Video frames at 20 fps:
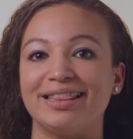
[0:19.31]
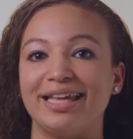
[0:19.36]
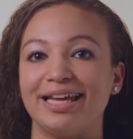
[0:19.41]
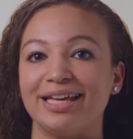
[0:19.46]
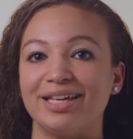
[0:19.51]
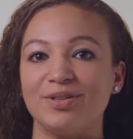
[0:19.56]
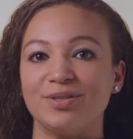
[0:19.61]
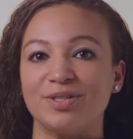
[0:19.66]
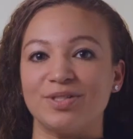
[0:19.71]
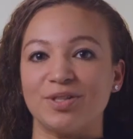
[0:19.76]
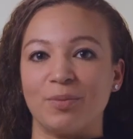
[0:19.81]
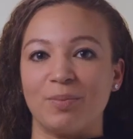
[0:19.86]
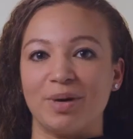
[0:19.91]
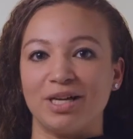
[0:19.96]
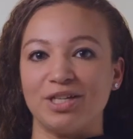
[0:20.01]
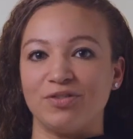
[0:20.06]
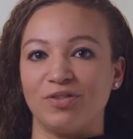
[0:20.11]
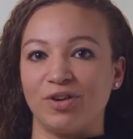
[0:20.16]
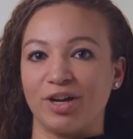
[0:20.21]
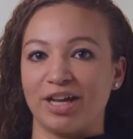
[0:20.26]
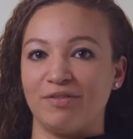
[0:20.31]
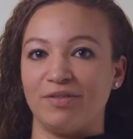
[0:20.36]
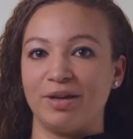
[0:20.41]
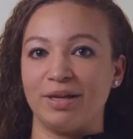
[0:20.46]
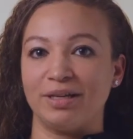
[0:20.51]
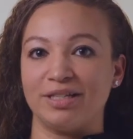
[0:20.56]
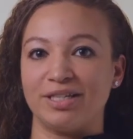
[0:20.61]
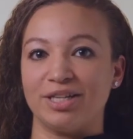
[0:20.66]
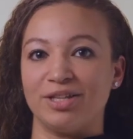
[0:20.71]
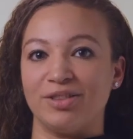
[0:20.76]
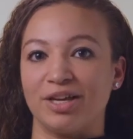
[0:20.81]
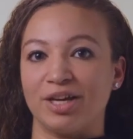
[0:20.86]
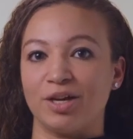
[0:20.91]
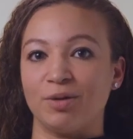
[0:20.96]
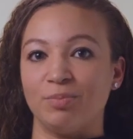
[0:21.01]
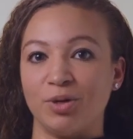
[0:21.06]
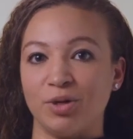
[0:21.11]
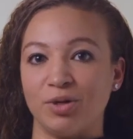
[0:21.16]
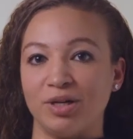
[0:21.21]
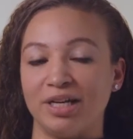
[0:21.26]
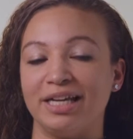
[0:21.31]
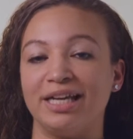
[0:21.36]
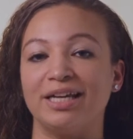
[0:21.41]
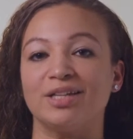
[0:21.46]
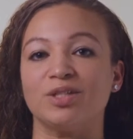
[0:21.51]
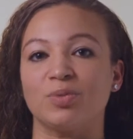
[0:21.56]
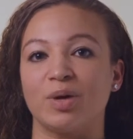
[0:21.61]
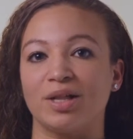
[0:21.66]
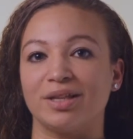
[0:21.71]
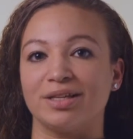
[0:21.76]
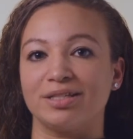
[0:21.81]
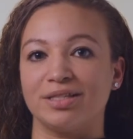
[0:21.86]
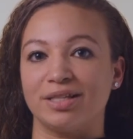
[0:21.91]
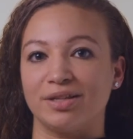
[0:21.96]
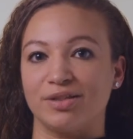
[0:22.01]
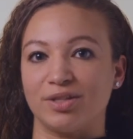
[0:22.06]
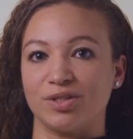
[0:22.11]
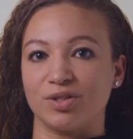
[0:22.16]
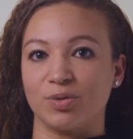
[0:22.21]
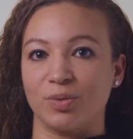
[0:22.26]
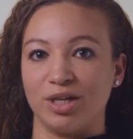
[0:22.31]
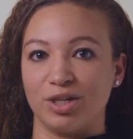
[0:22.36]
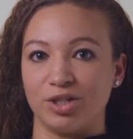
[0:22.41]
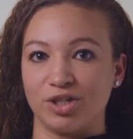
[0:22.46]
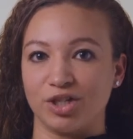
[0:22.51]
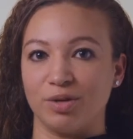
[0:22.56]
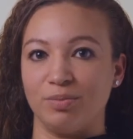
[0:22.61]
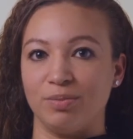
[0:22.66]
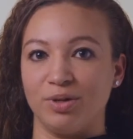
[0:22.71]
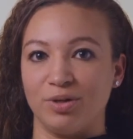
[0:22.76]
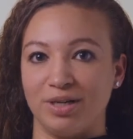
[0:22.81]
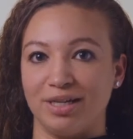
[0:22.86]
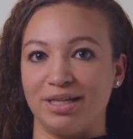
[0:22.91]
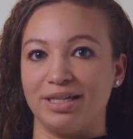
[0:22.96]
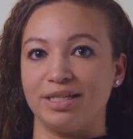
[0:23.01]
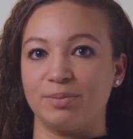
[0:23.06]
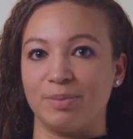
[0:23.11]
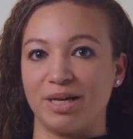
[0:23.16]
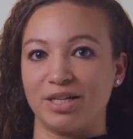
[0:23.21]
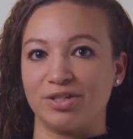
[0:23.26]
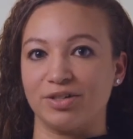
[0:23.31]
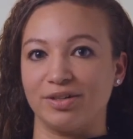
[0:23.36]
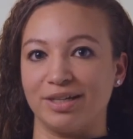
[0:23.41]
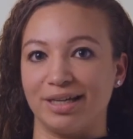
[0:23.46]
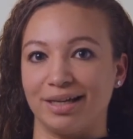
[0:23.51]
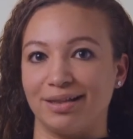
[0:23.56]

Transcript: Thank you so much for giving to the community as well as to the Swedish Community Specialty